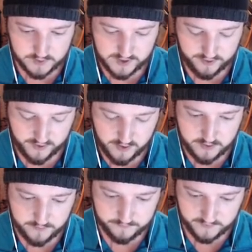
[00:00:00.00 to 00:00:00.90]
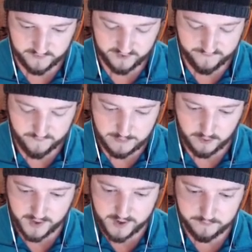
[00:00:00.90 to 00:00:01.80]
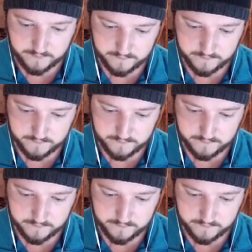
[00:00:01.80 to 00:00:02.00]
I think. If we can fireball that.